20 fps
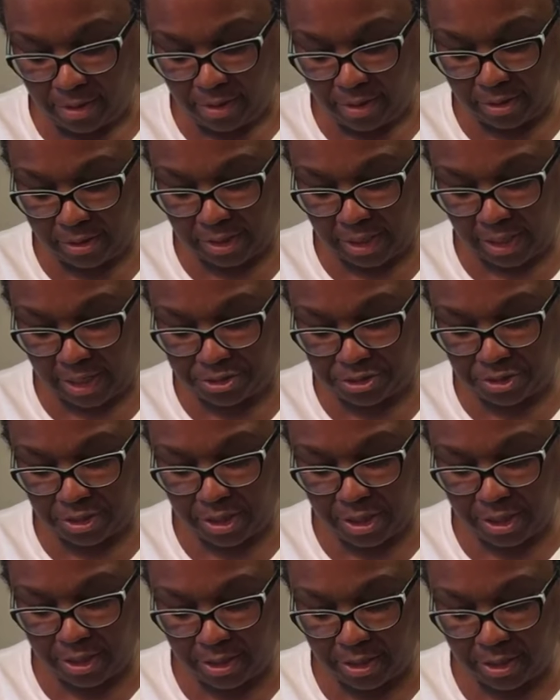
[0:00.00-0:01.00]
looks like I should have
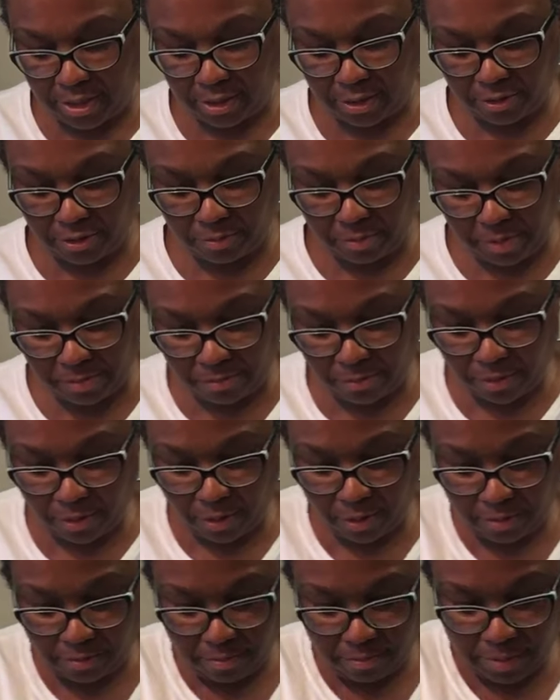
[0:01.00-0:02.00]
heated it a little bit
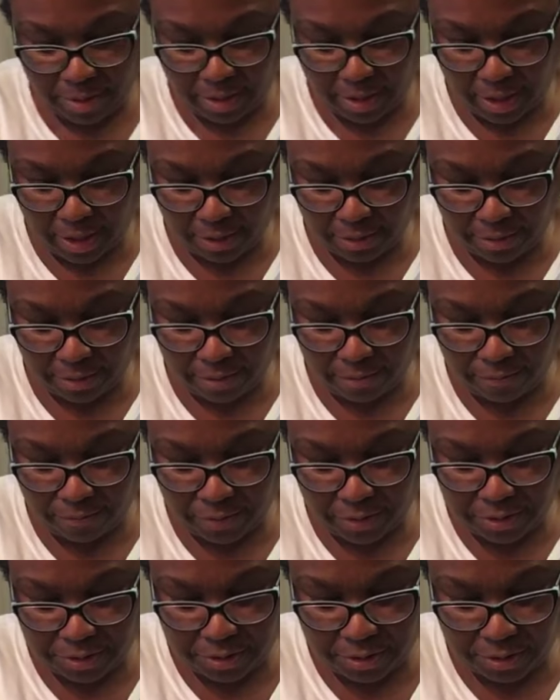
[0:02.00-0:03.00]
more, but I'll go ahead and
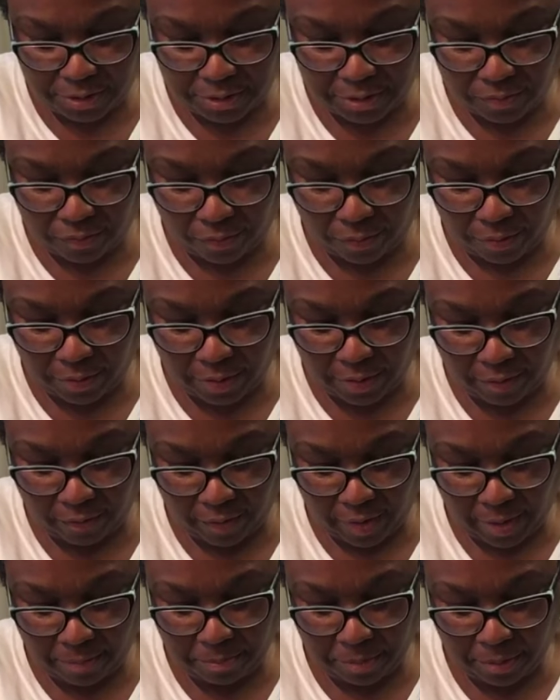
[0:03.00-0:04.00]
finish it just for the
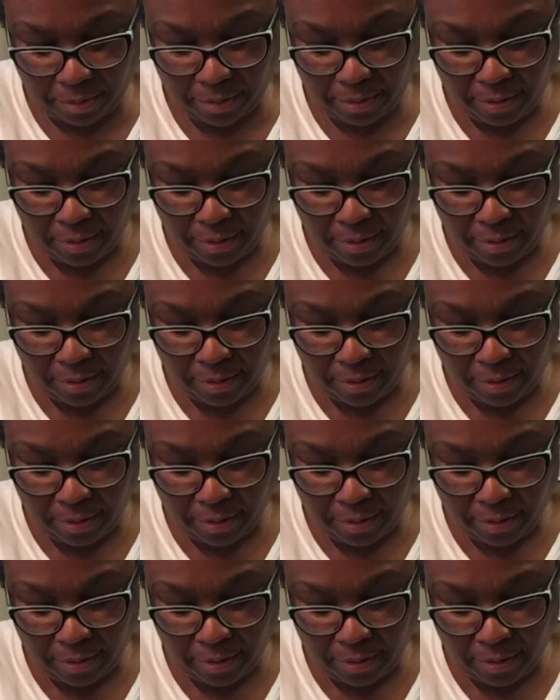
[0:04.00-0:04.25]
example.